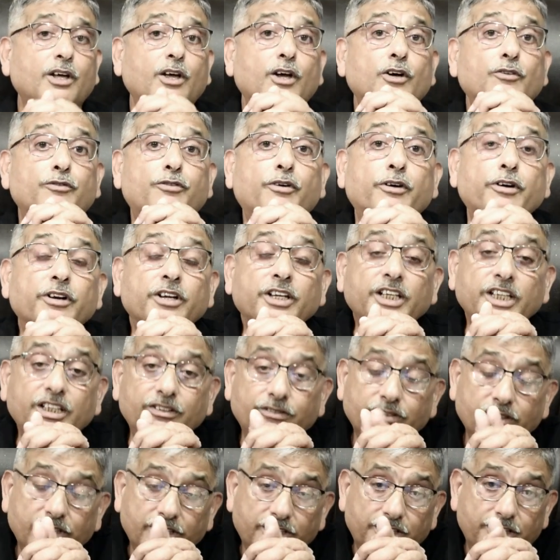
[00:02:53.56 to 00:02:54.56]
for
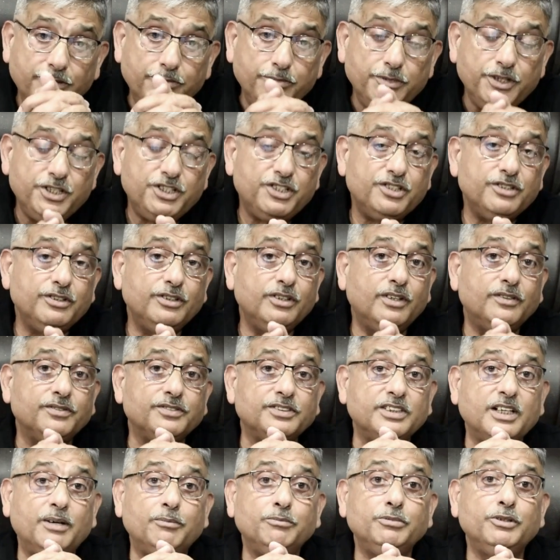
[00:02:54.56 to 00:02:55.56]
even admission of
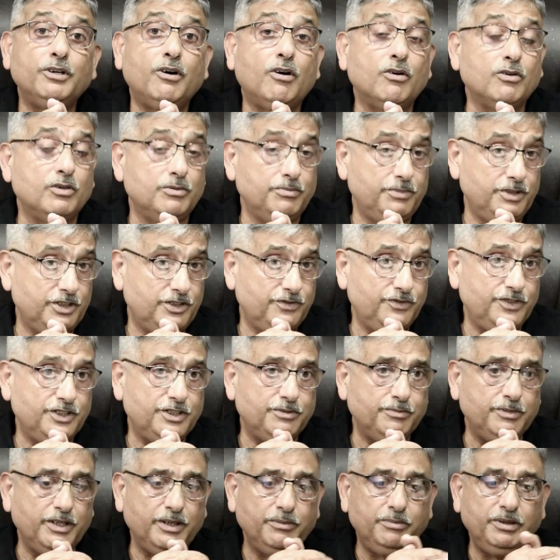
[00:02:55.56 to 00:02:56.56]
some documents which
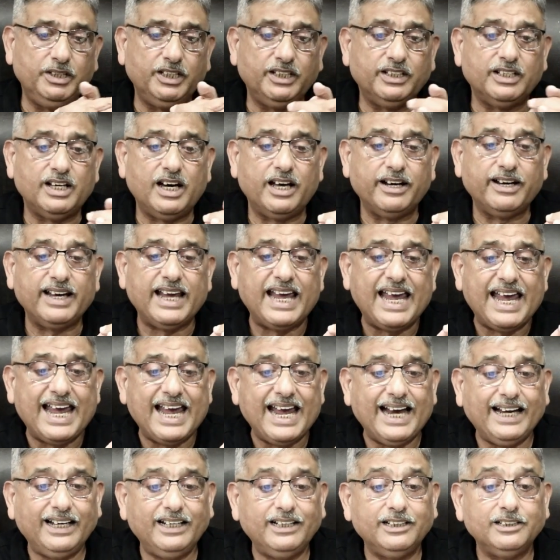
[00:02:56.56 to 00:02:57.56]
may be in our
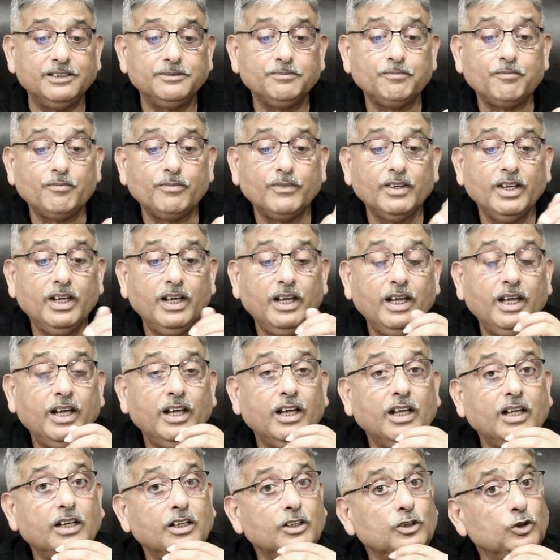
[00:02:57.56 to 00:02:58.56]
hand.
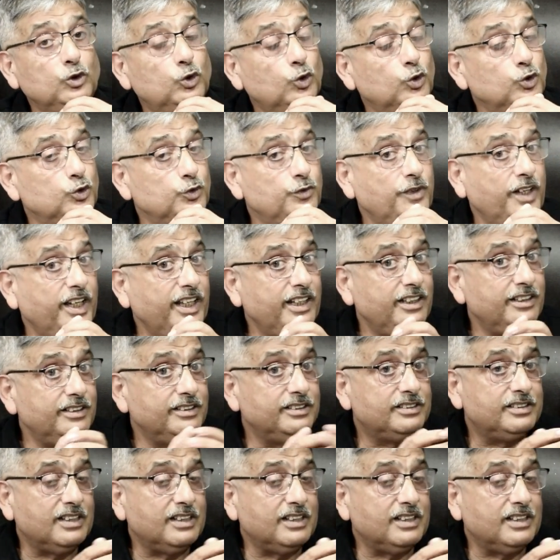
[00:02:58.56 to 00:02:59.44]
Those various